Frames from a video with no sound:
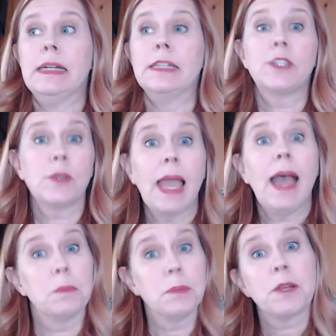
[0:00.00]
So, yeah,
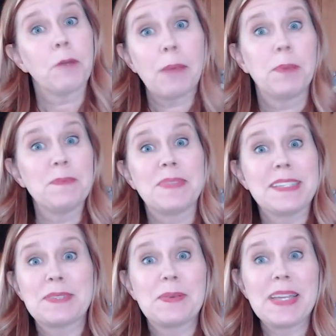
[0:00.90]
I'm going to wrap up
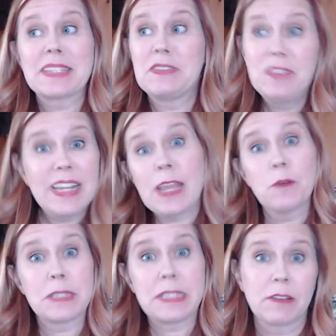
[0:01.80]
this week's
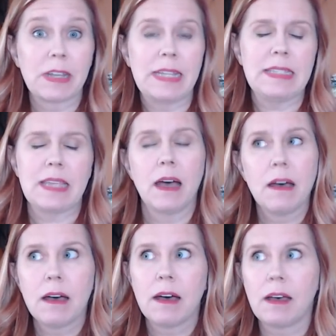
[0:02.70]
video series,
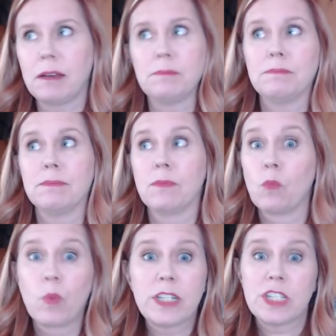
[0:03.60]

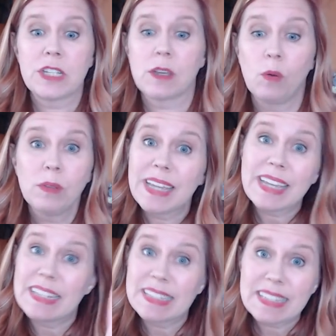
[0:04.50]
um, which only
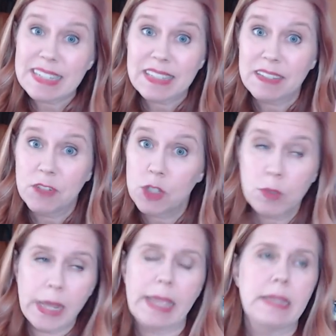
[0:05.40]
consists of
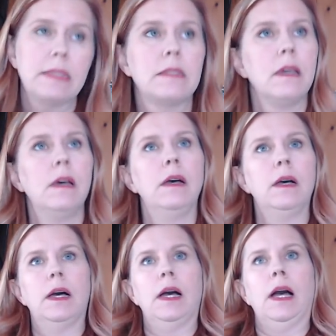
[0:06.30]
two days.
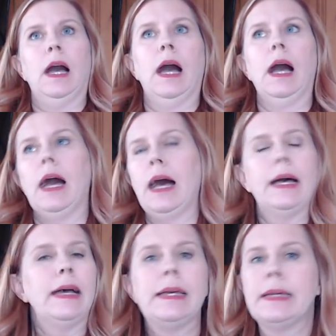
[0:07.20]

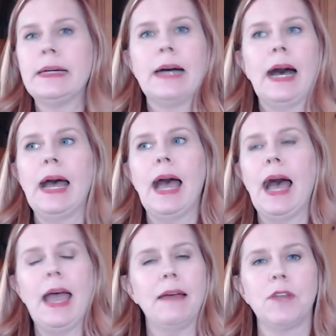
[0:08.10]
Uh, I,
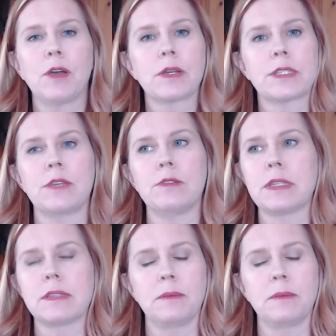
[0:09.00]
I, have no excuses.